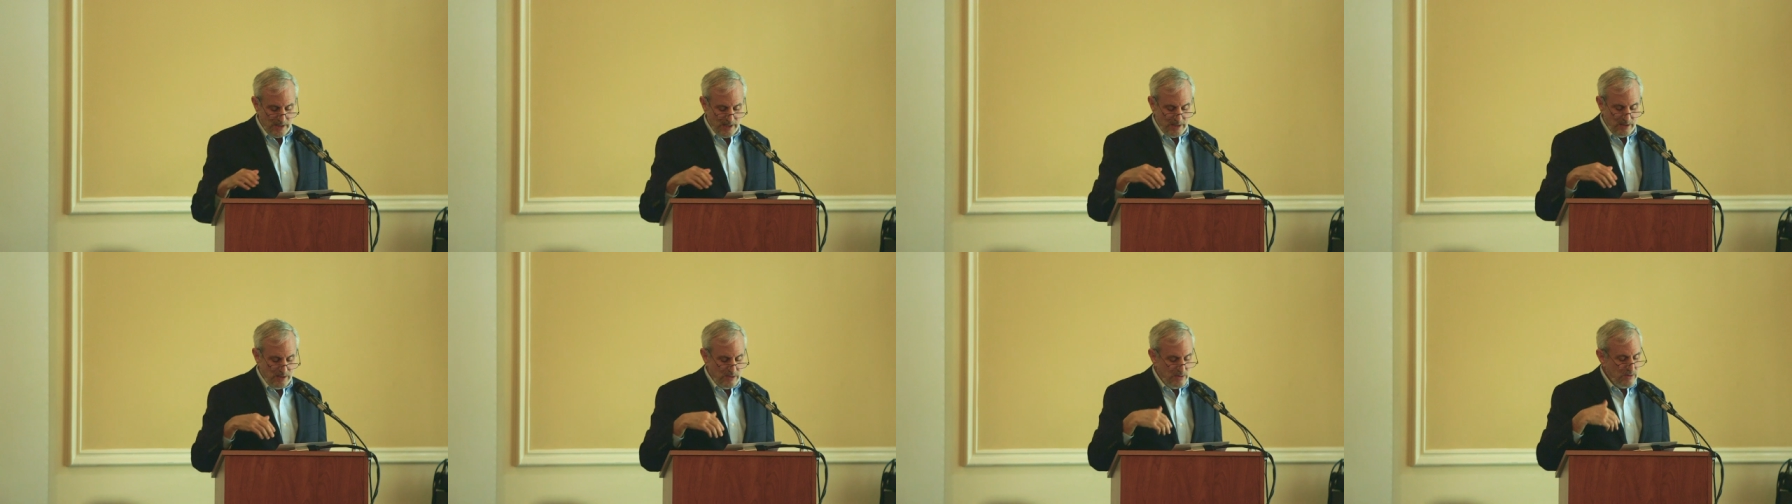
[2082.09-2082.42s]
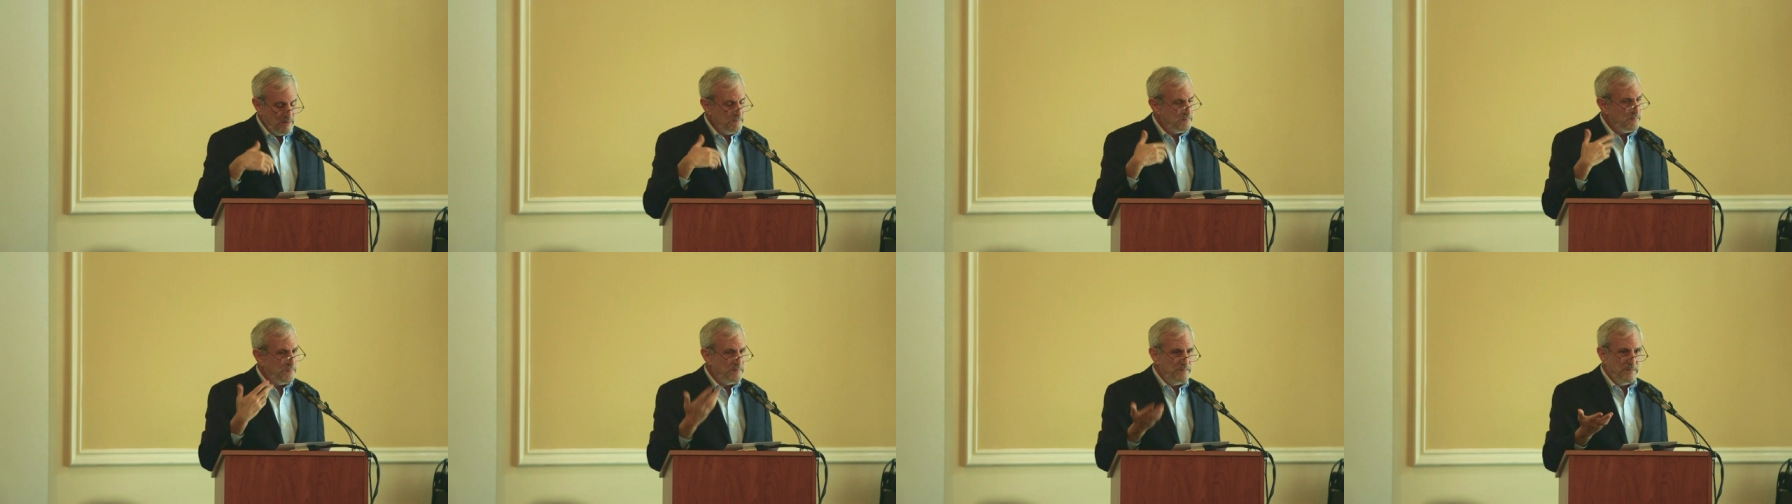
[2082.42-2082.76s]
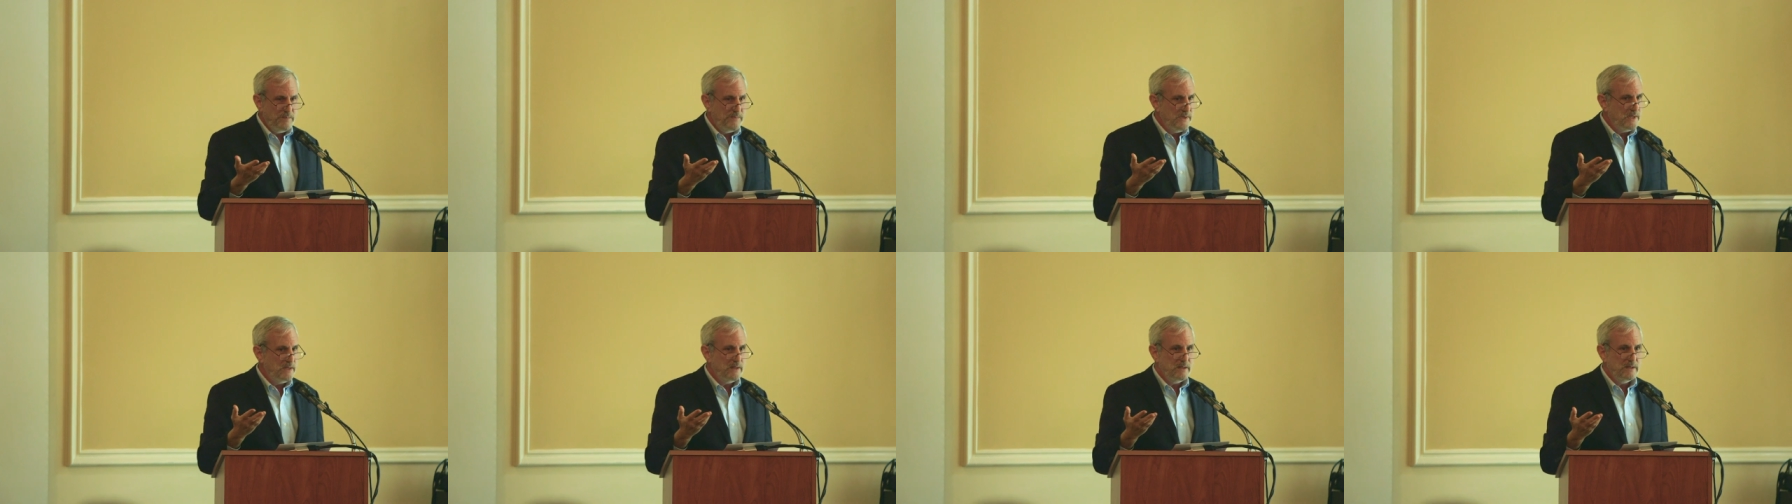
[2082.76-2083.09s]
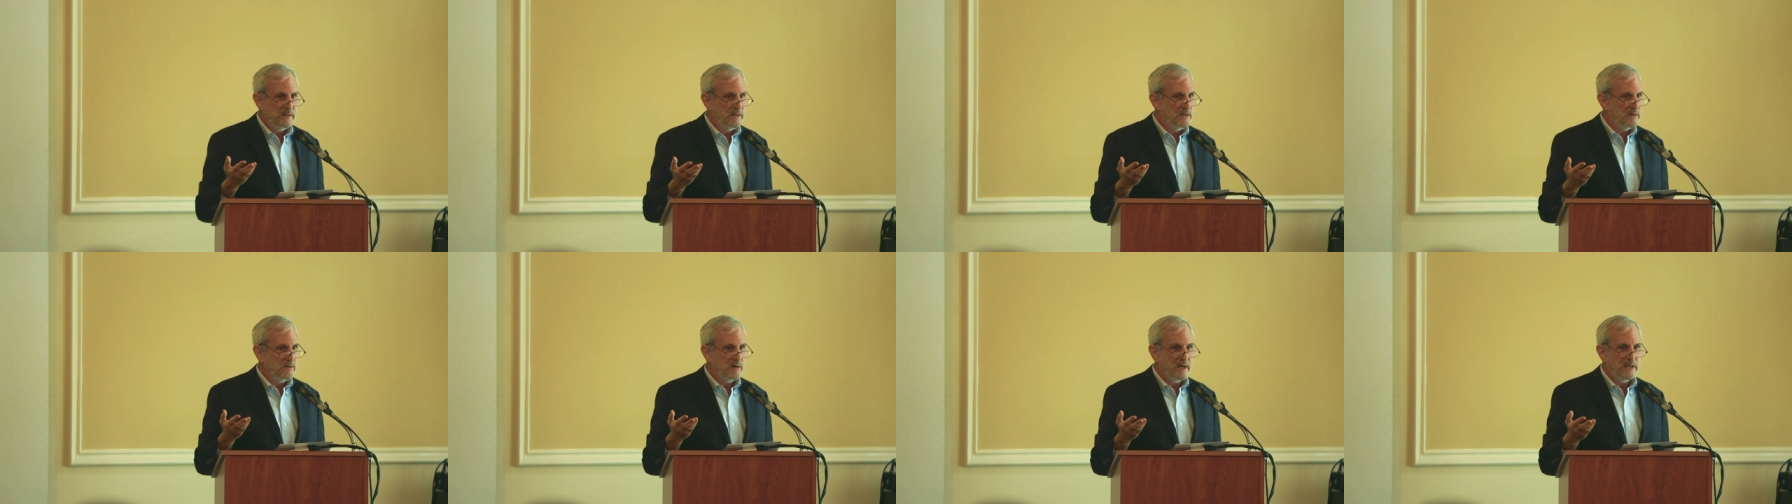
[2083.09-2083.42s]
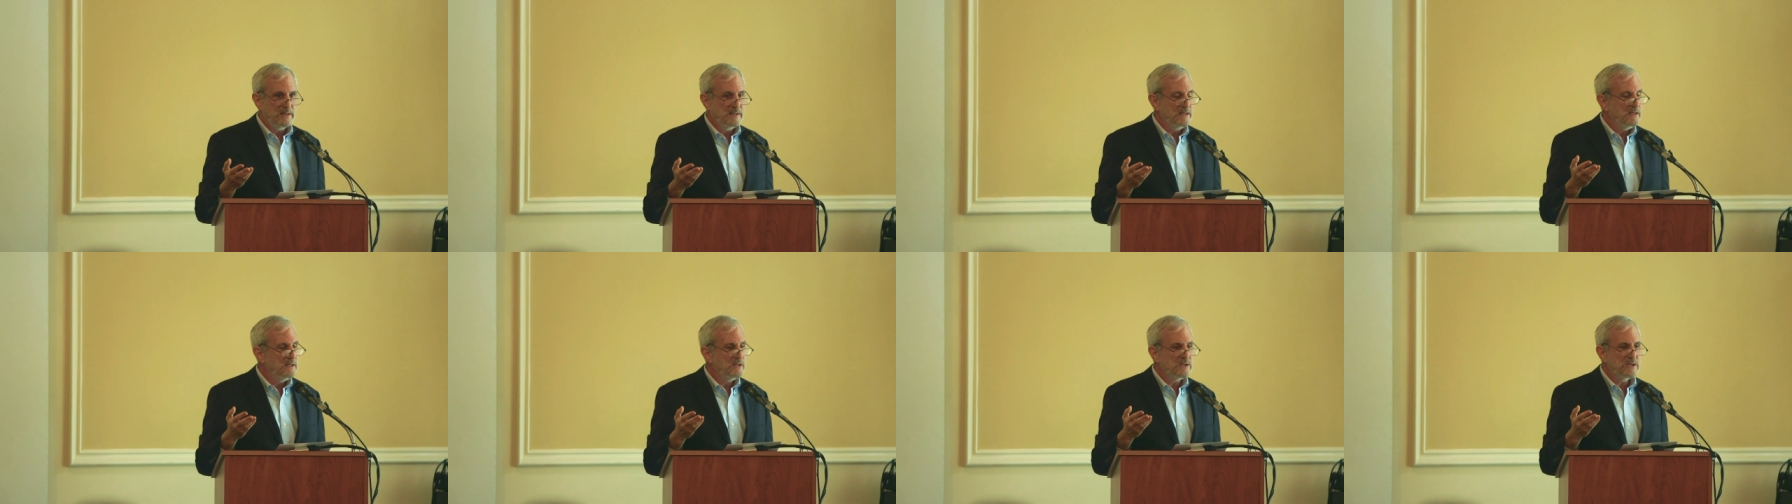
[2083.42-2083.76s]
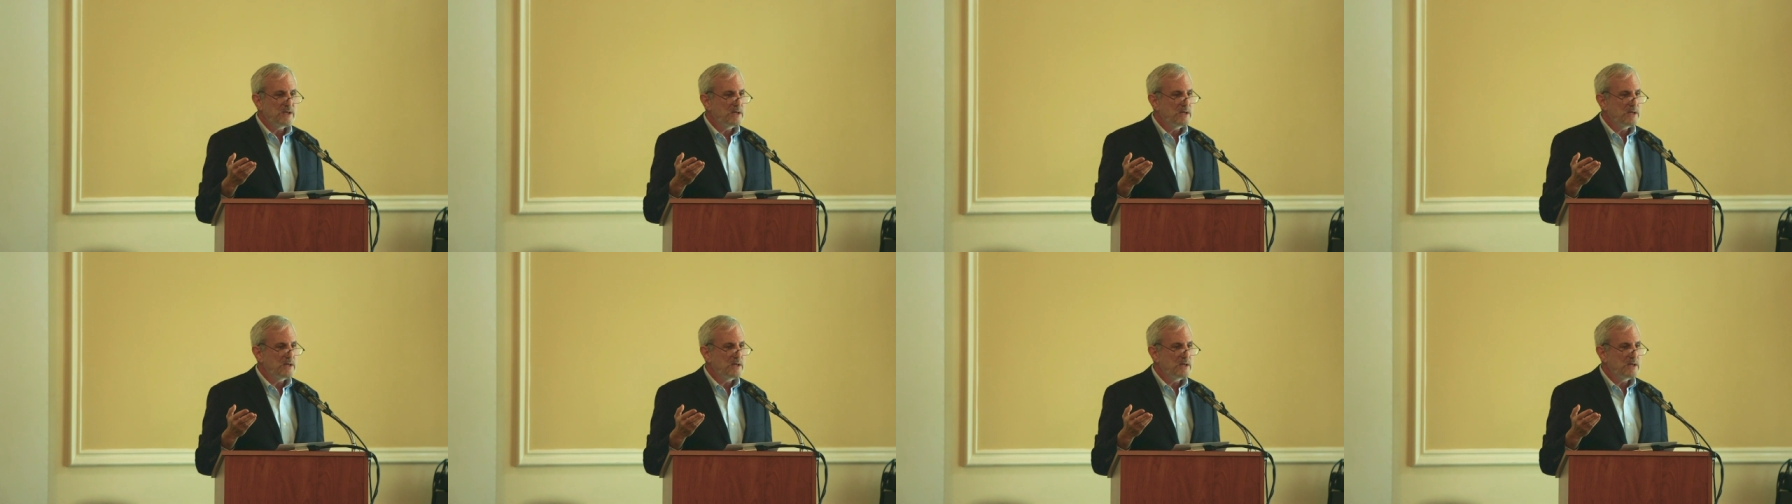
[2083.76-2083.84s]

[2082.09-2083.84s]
And there are The, their ideas